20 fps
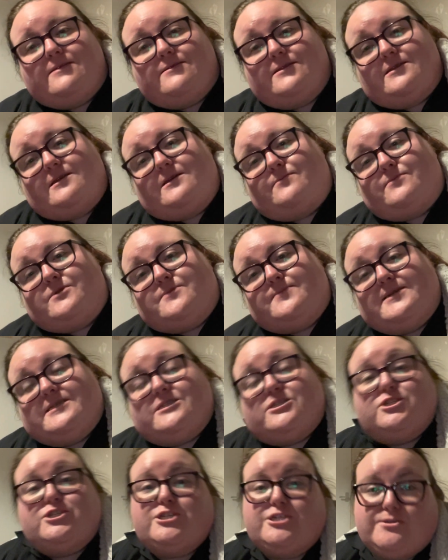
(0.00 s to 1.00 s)
today, which means
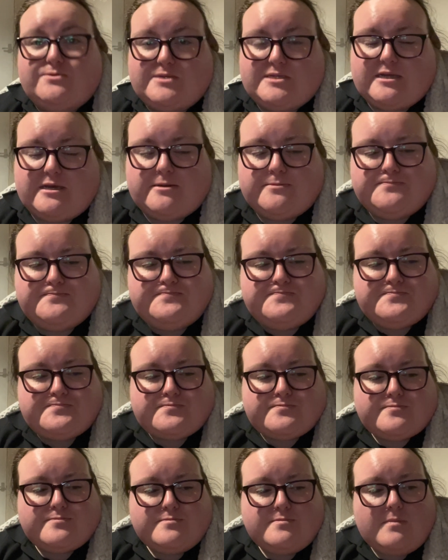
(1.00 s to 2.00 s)
it's Tuesday.
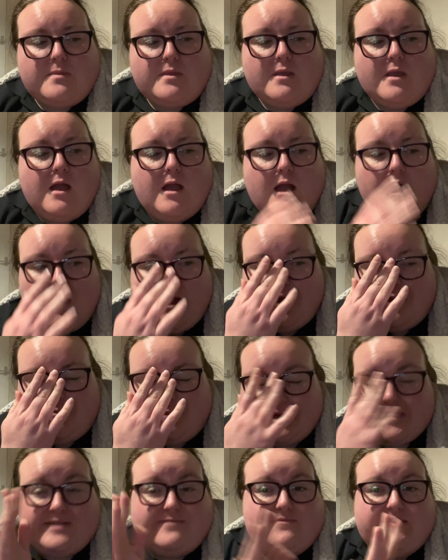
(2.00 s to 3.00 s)

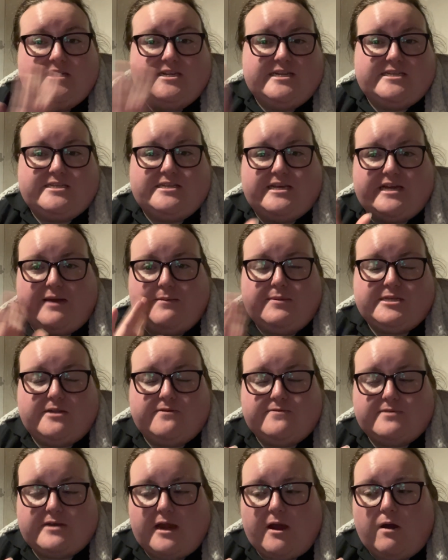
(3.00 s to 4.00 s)
I didn't read yesterday, gave
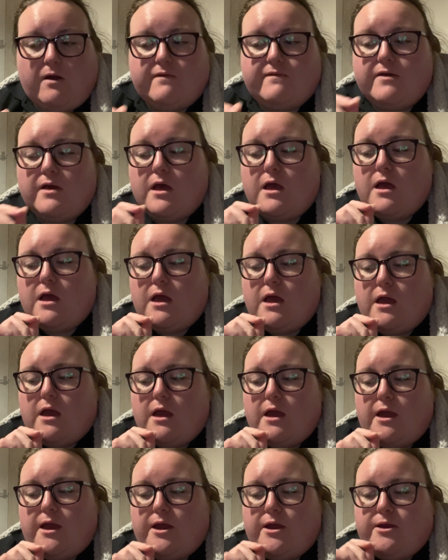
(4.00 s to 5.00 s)
myself a night off.
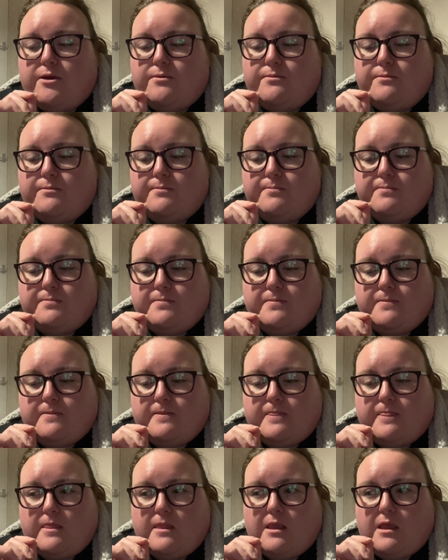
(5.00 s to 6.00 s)

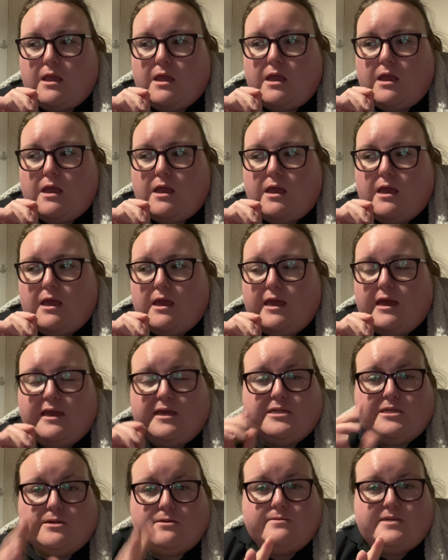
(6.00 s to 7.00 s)

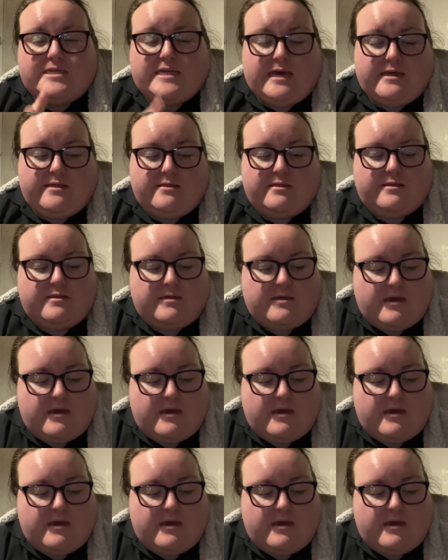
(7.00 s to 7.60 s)
It's only the 10th.